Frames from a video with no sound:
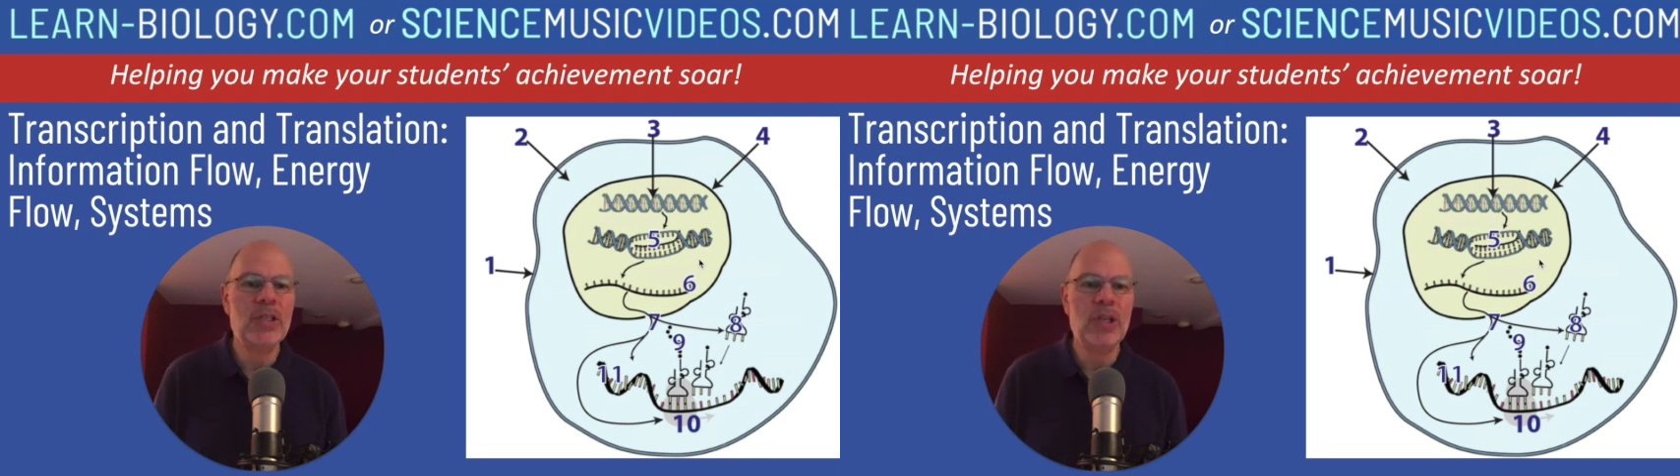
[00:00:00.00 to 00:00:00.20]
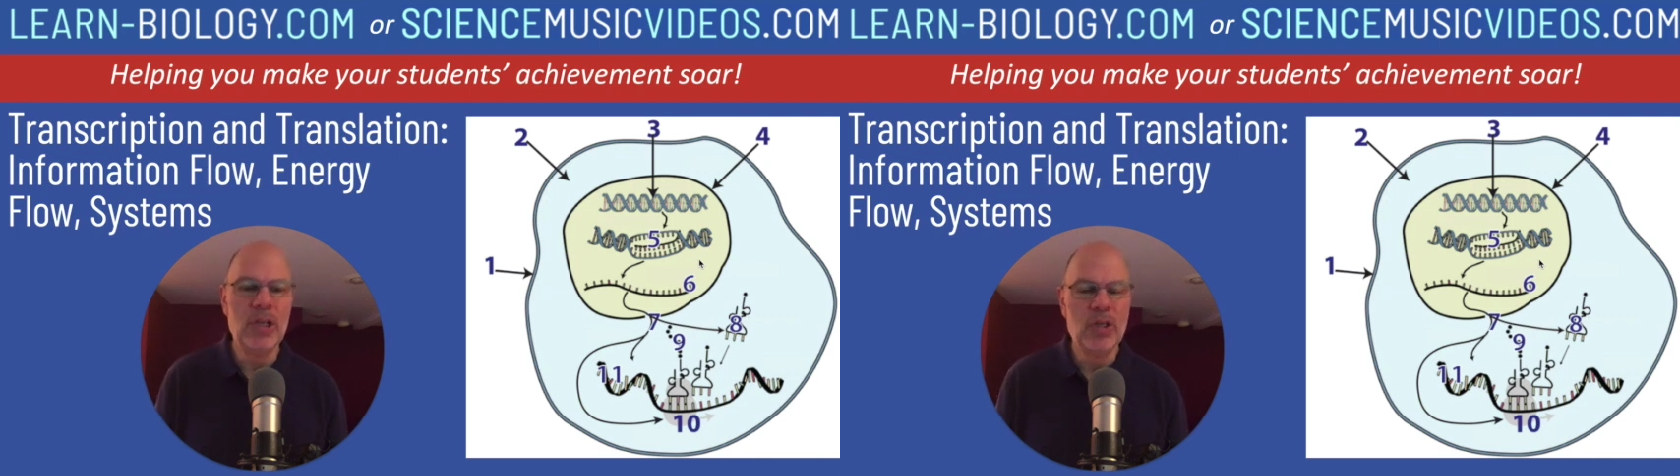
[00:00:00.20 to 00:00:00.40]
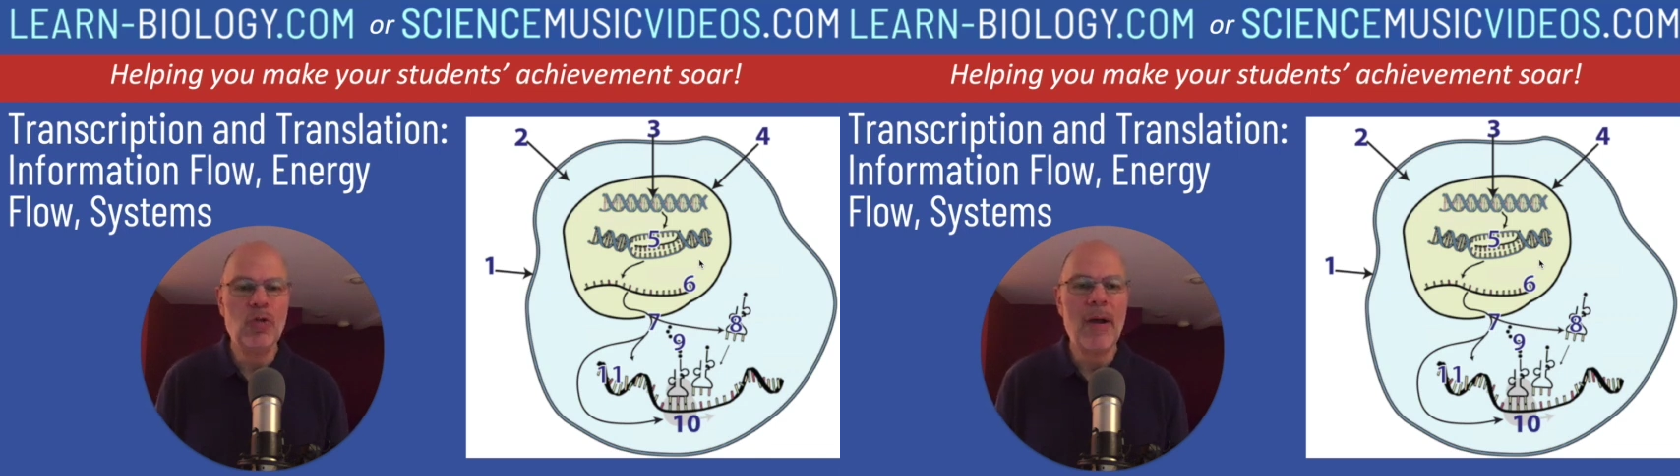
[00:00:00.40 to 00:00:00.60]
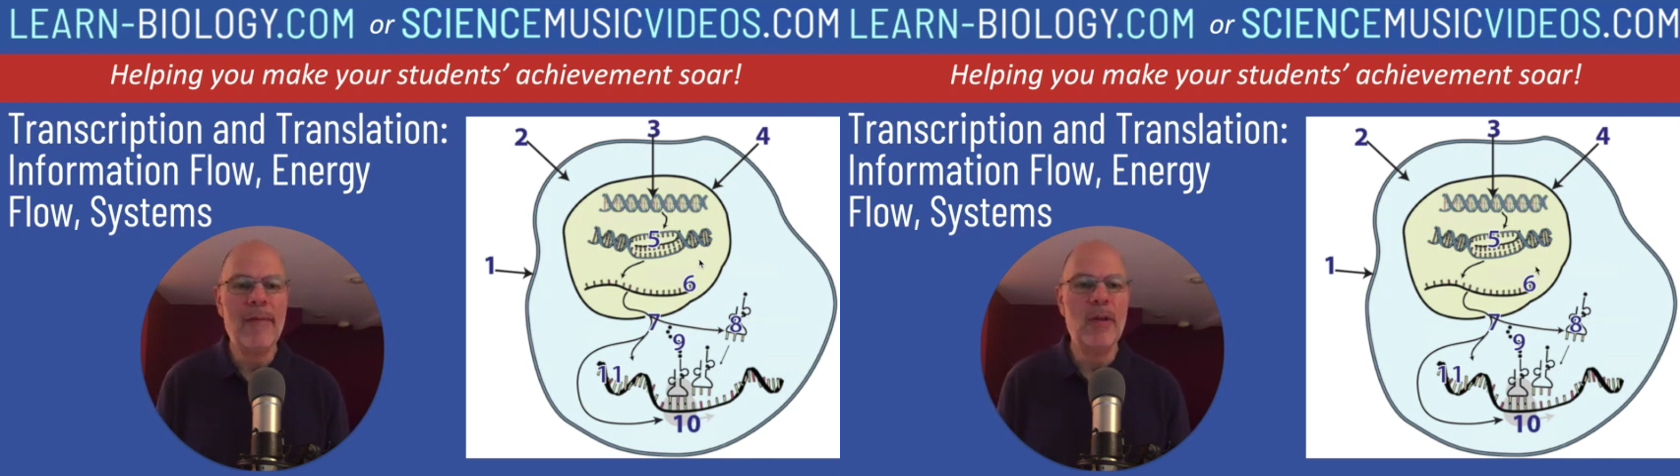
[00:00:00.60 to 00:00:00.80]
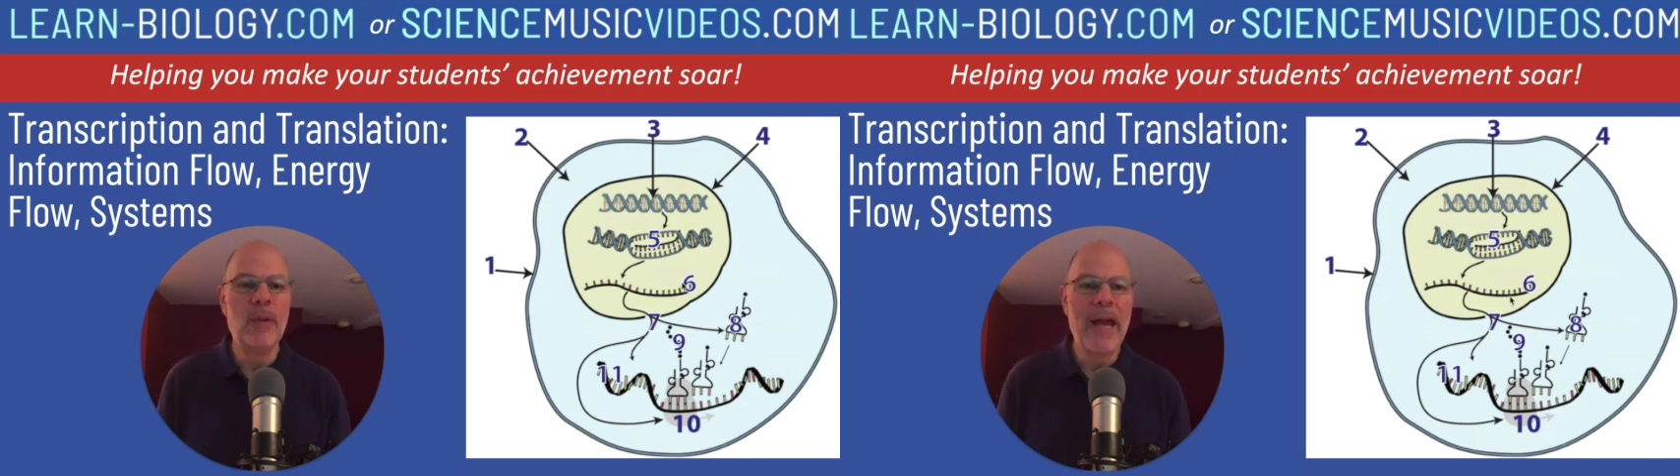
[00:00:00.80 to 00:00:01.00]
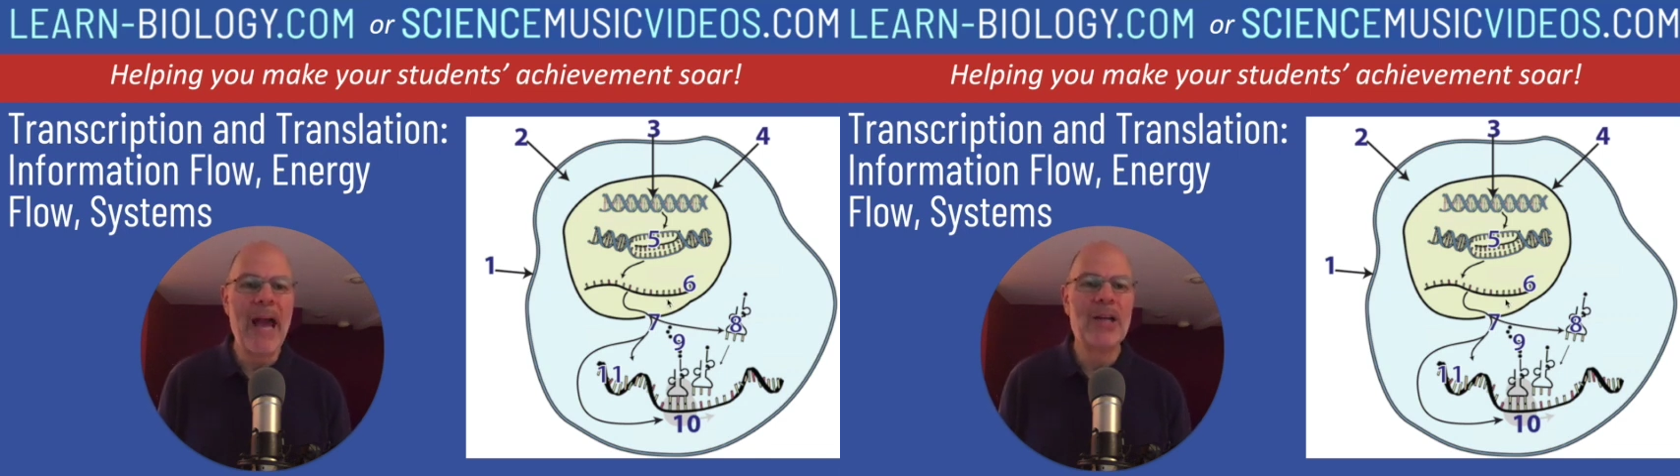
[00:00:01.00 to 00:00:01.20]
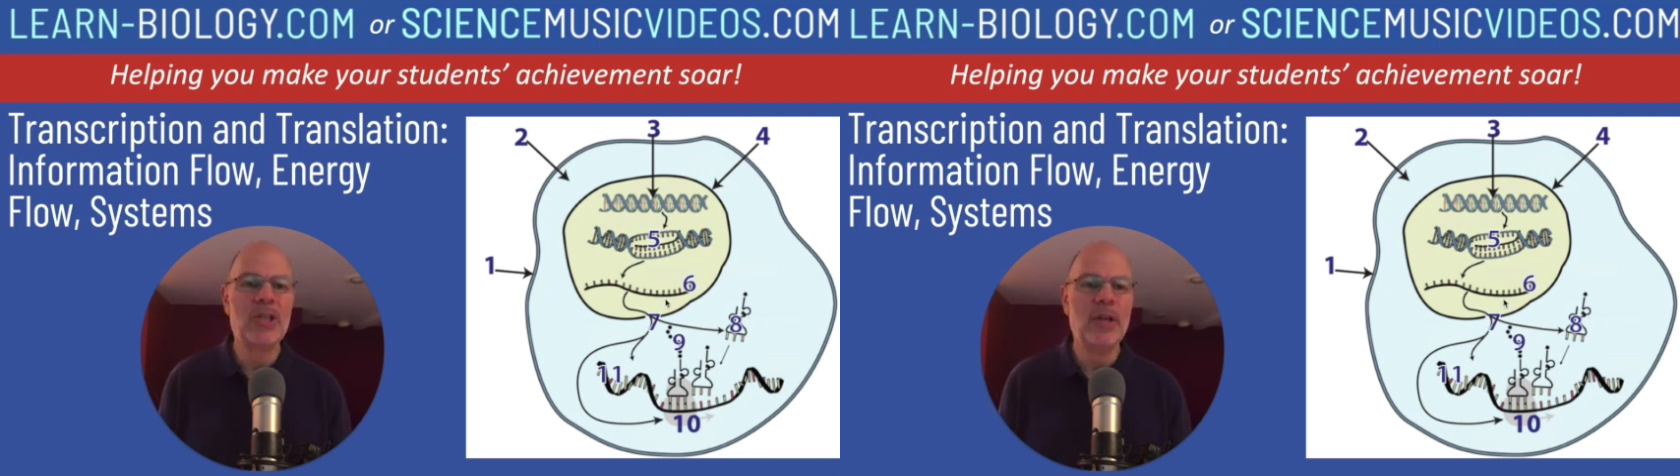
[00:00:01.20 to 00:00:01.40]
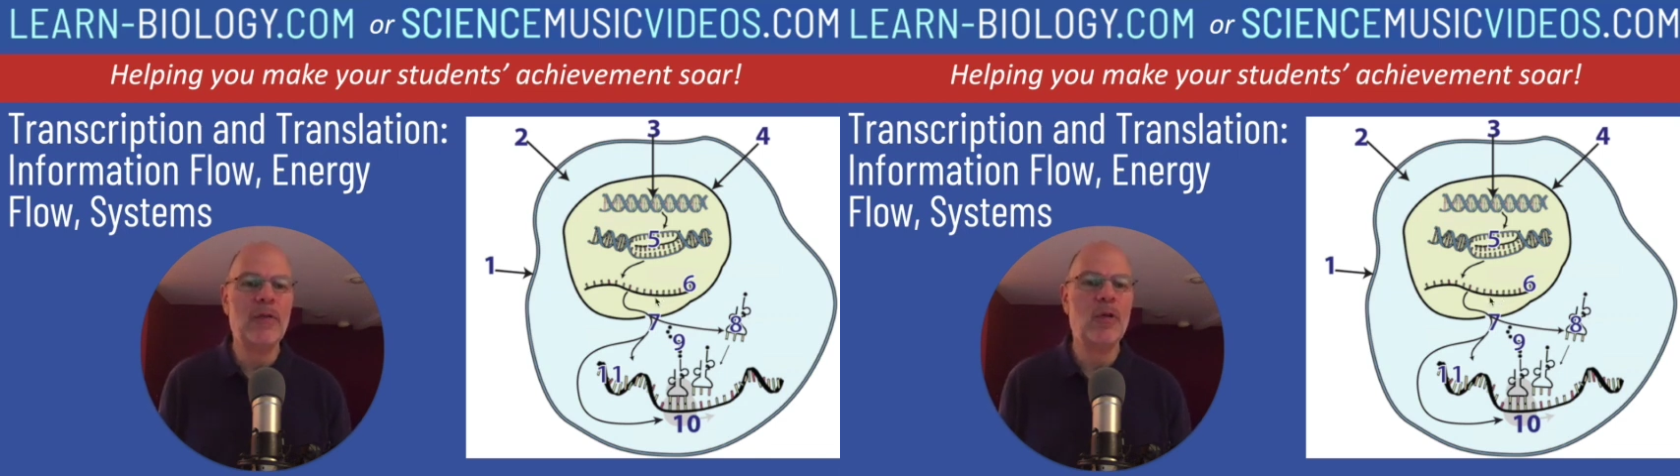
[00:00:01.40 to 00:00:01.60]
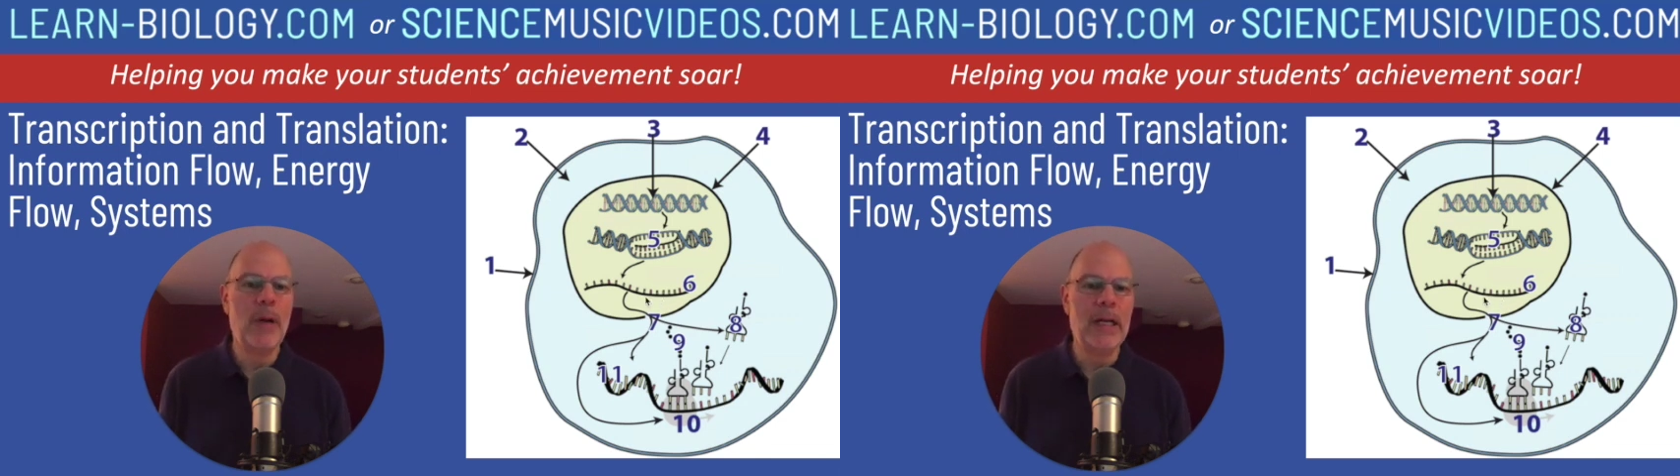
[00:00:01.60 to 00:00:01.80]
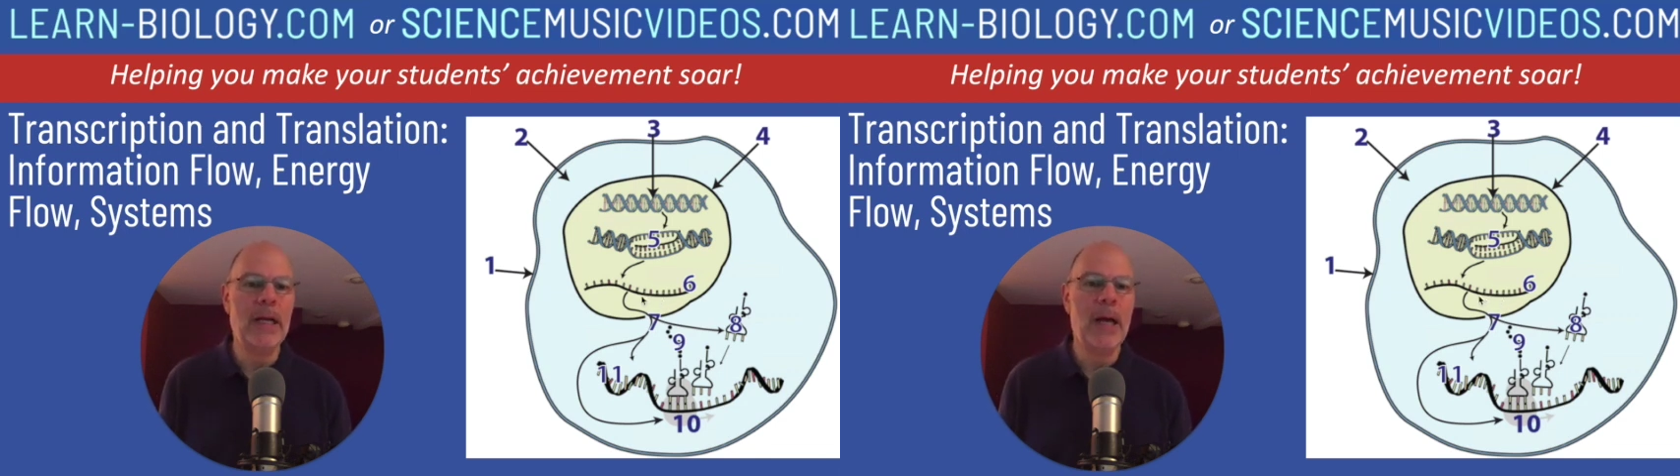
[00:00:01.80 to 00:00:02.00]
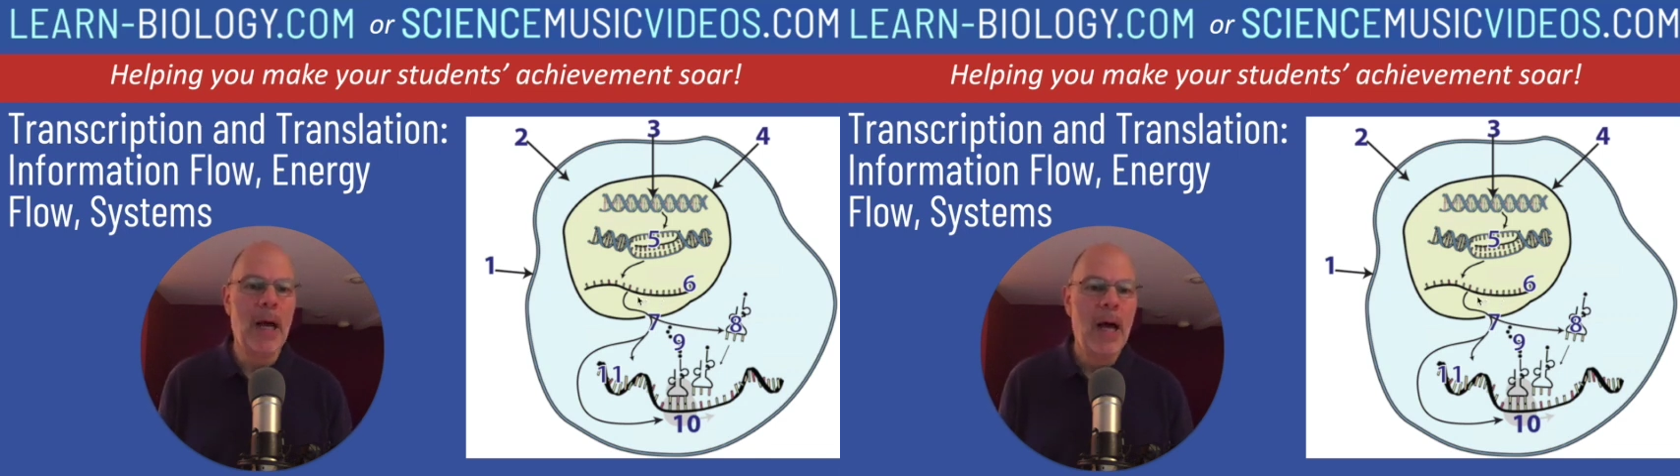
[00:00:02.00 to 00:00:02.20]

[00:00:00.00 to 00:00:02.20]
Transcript: to drive the reaction of creating